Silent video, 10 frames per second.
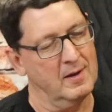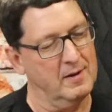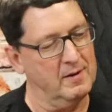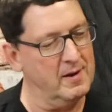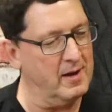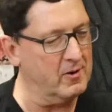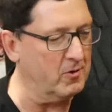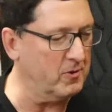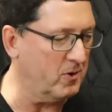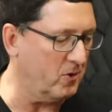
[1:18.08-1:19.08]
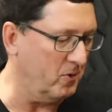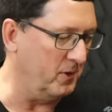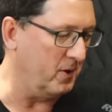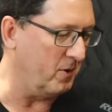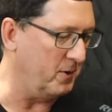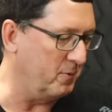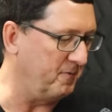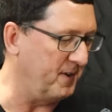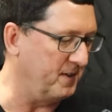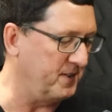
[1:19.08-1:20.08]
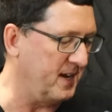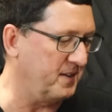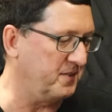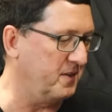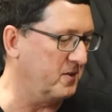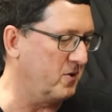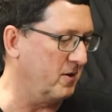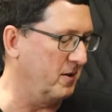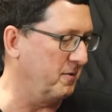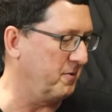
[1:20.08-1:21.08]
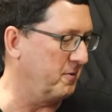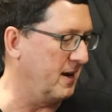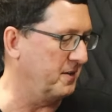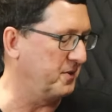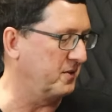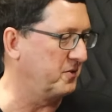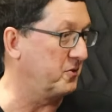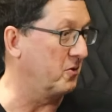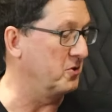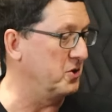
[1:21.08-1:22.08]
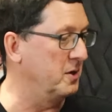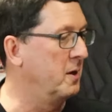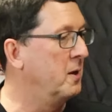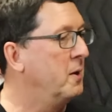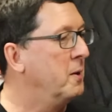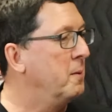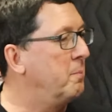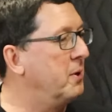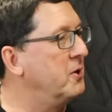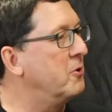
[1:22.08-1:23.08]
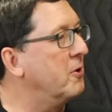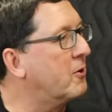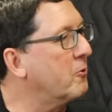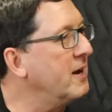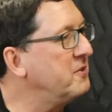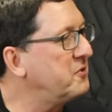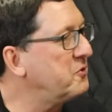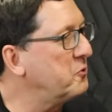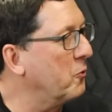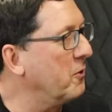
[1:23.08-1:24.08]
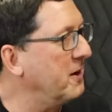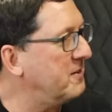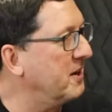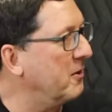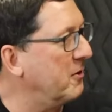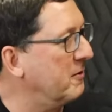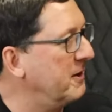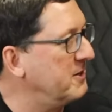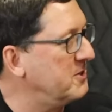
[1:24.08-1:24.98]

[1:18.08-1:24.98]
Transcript: not only are you a fantastic cardiothoracic surgeon, but you're a great storyteller, Richard.